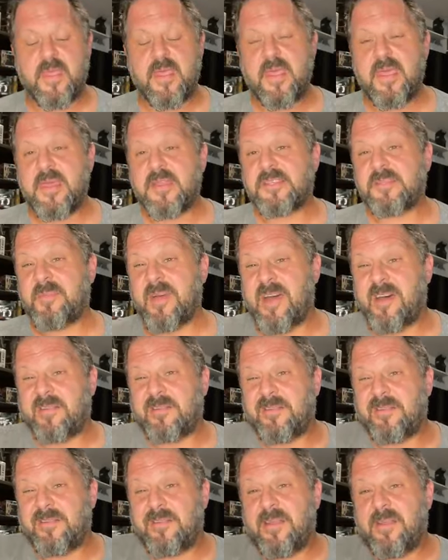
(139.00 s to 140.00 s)
it's
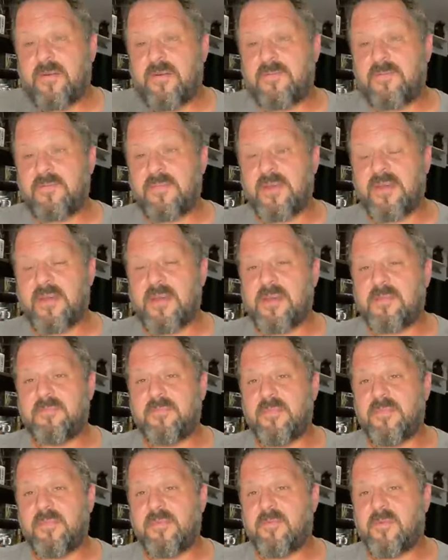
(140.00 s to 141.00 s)
about
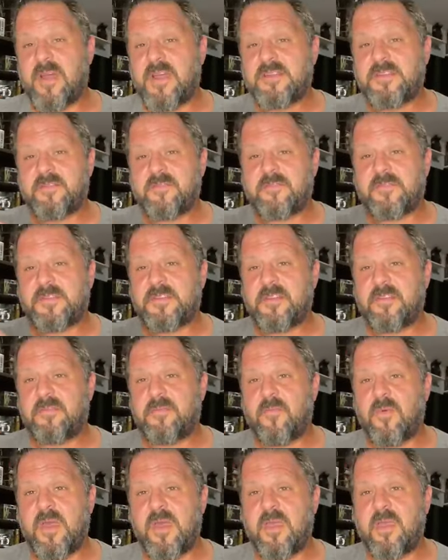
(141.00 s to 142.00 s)
the rise of
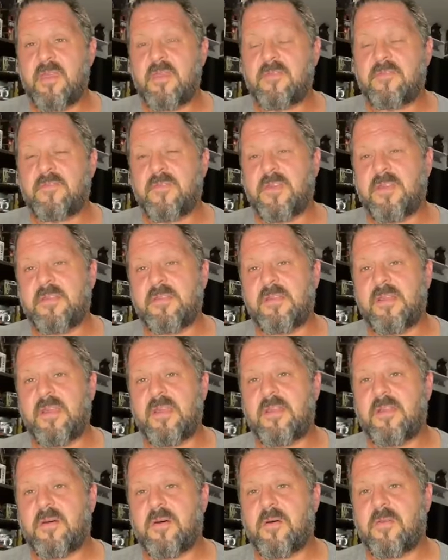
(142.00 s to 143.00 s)
synthwave
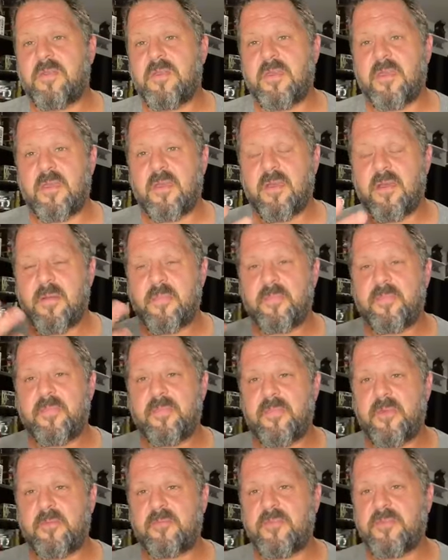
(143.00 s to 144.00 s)
and all
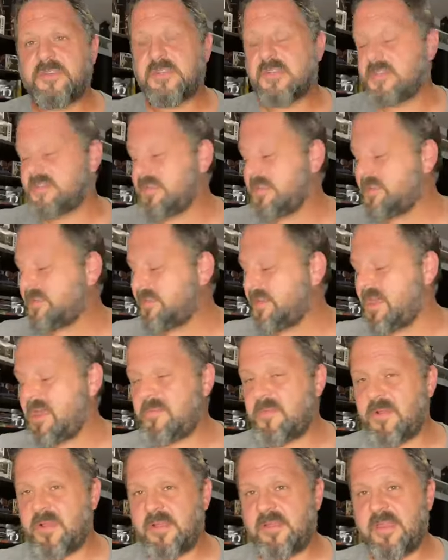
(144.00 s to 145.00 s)
the music that tends to
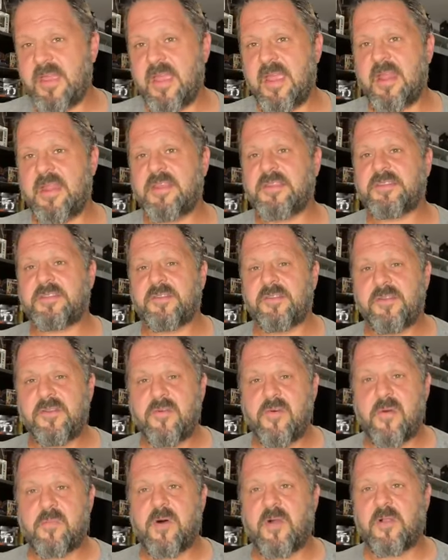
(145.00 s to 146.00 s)
emulate the '80s. So
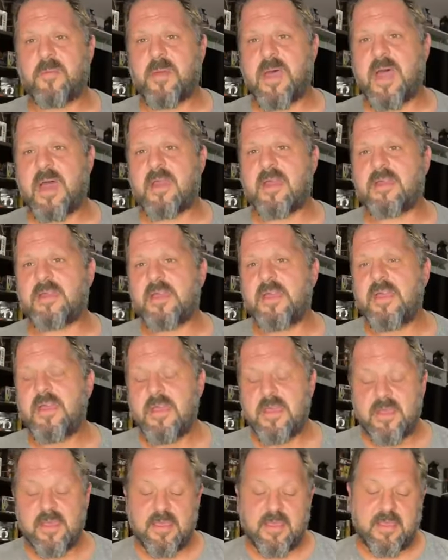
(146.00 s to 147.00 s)
I'm all about it.
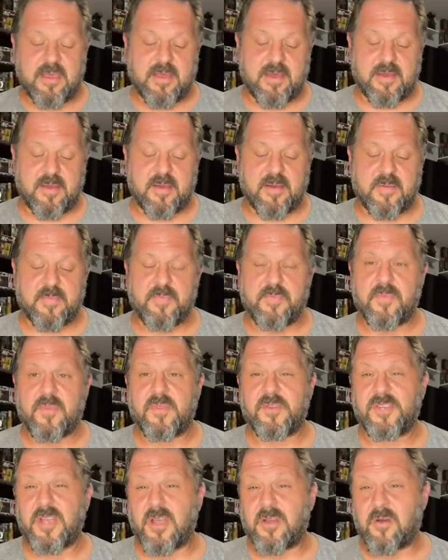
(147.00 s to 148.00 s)

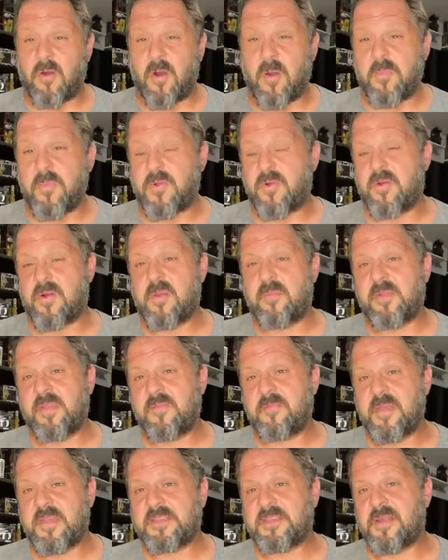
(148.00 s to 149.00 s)
John Carpenter, I
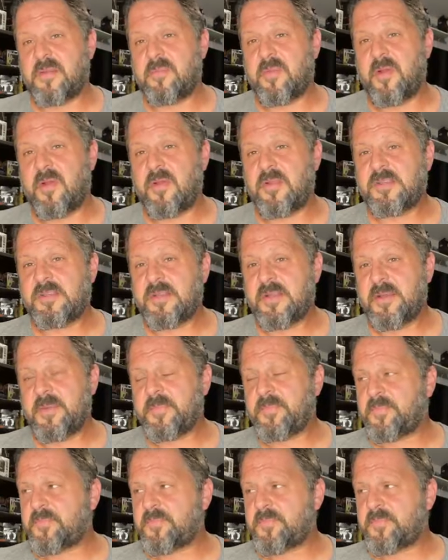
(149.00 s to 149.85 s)
believe, makes an appearance in it.